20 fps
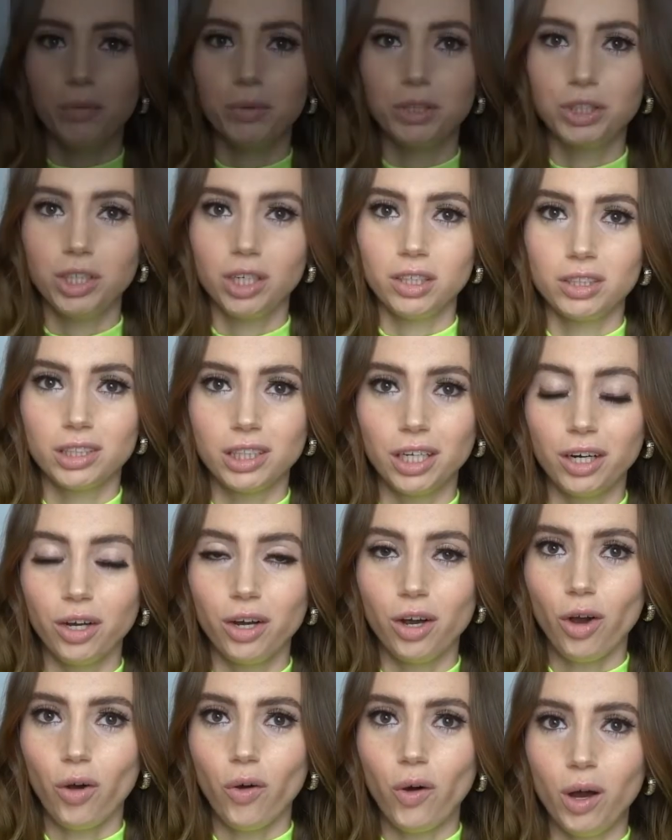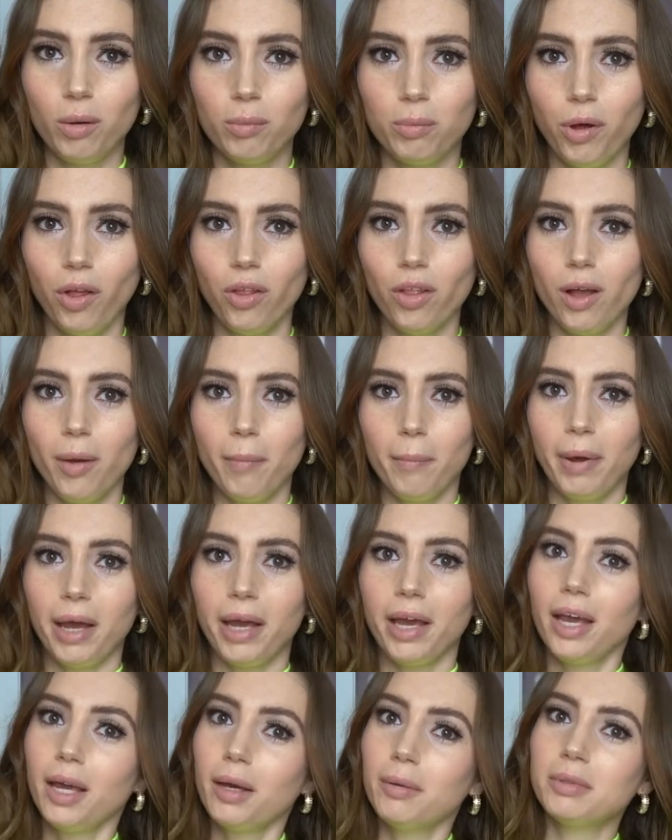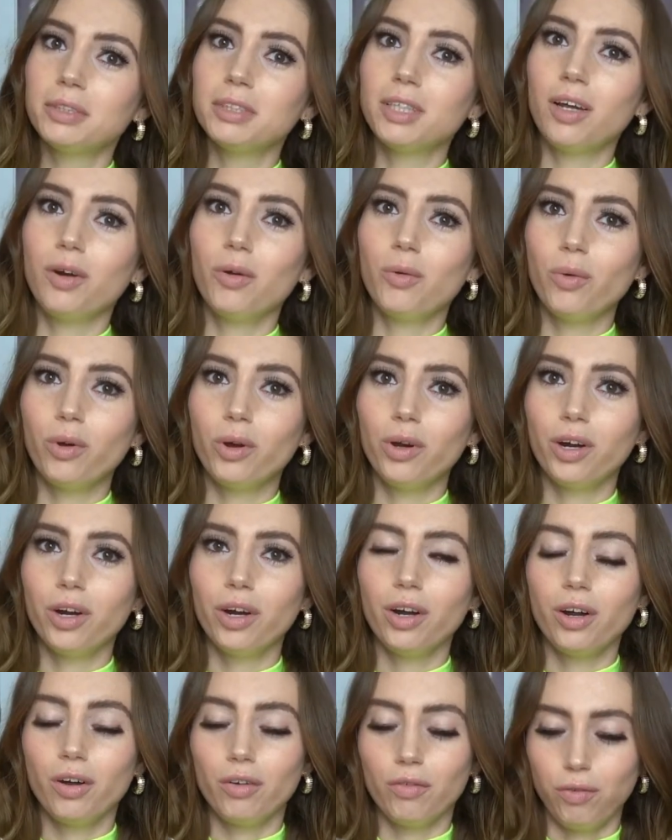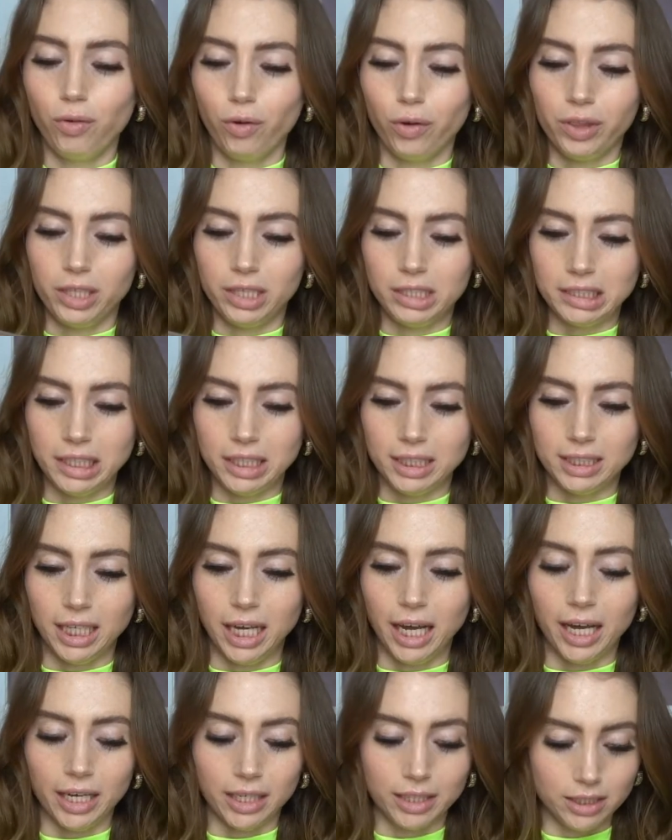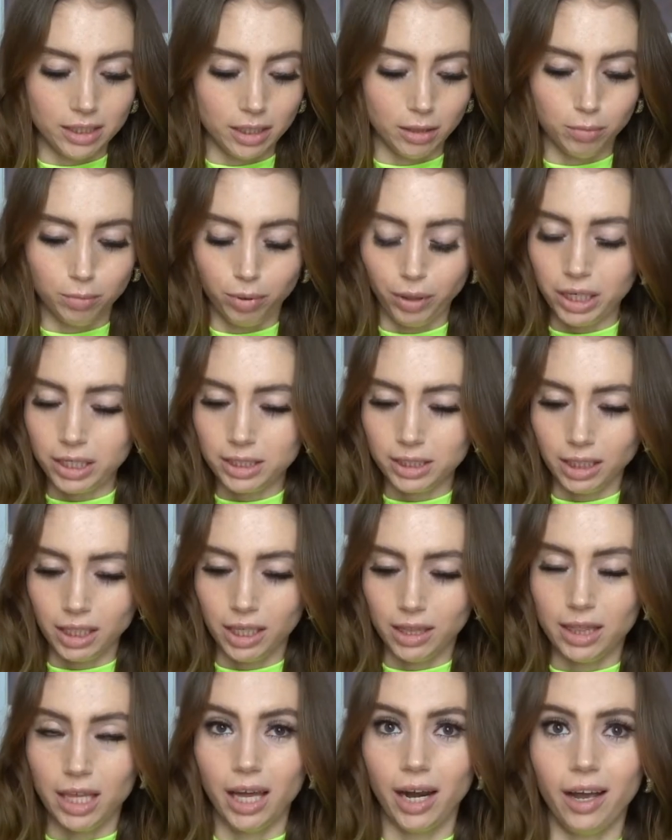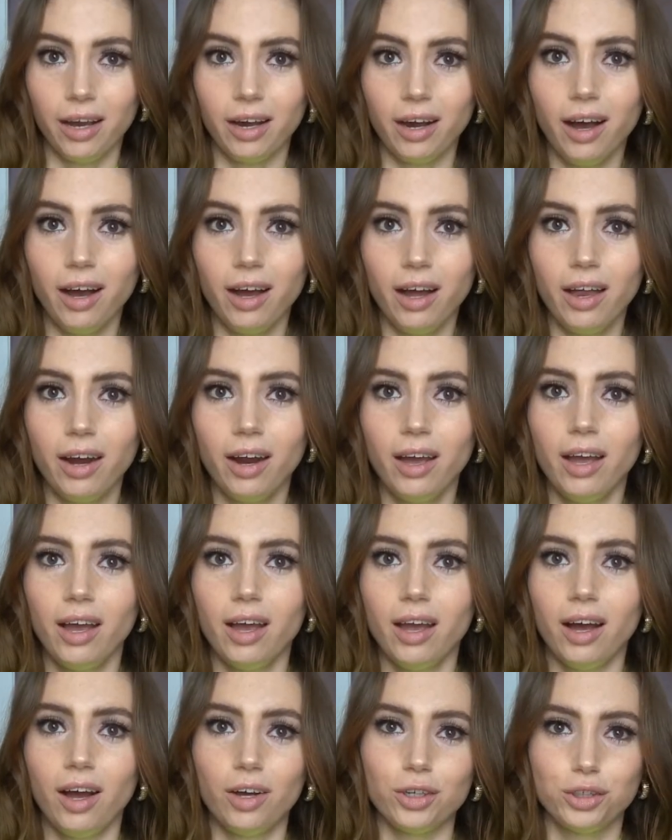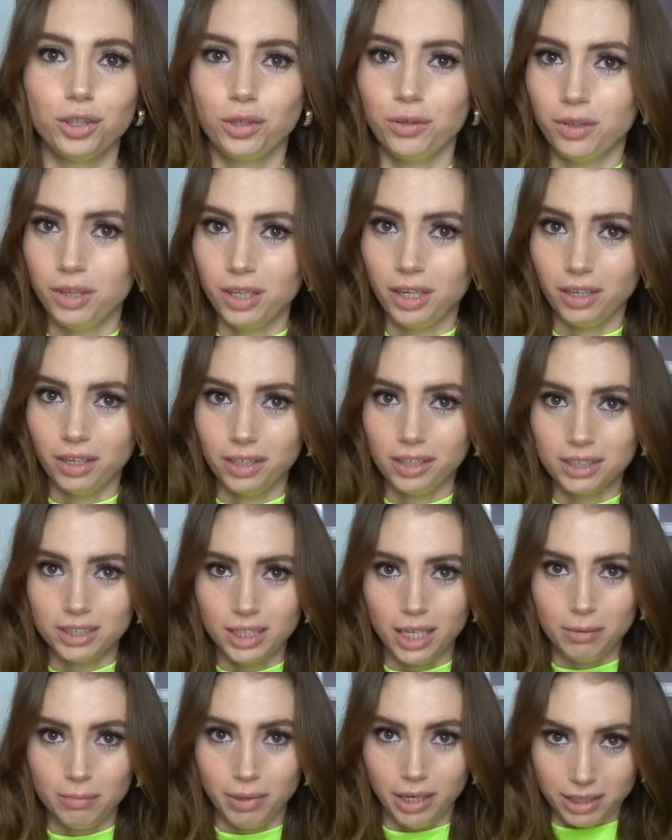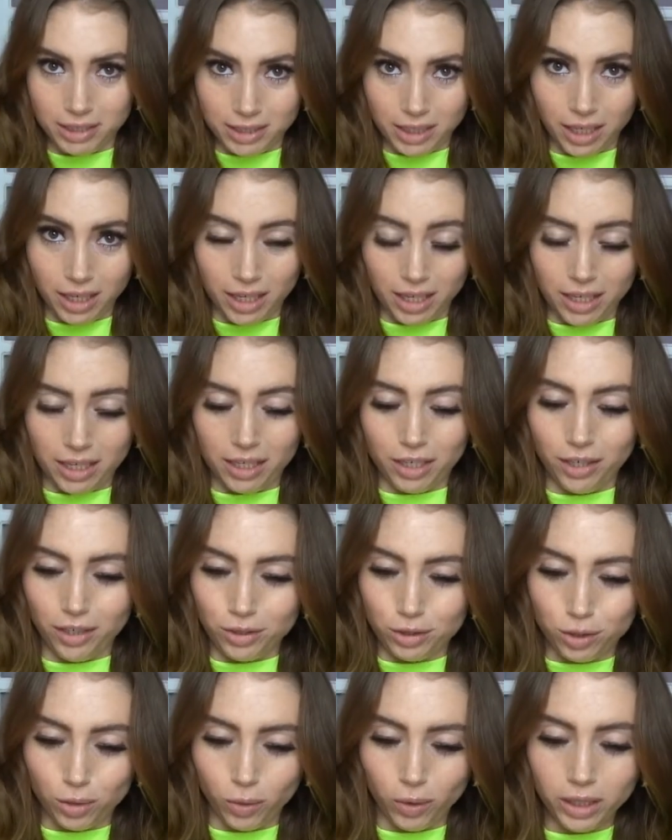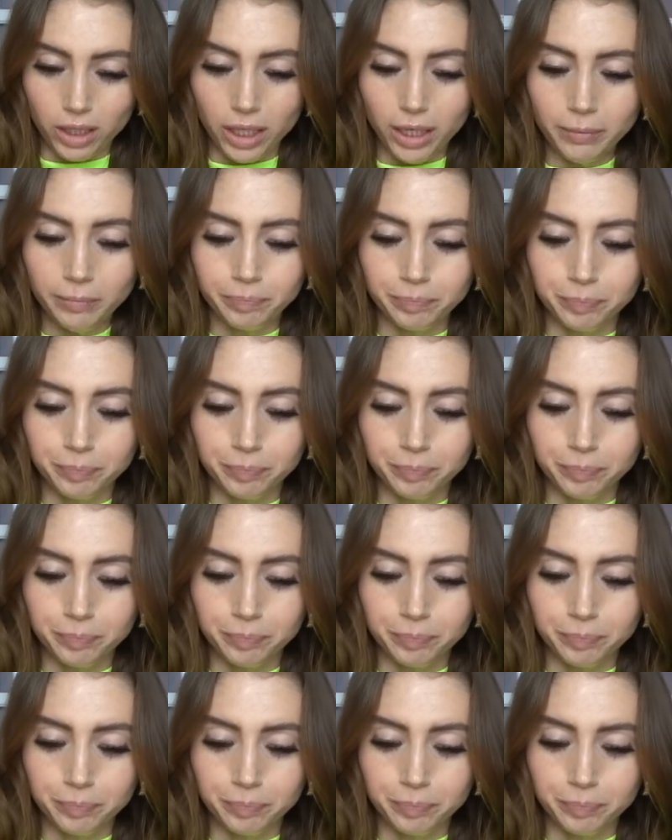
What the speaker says: was just gonna go pull up my Amazon order for this exact bracelet that I got. I'll show you the side-by-side shortly.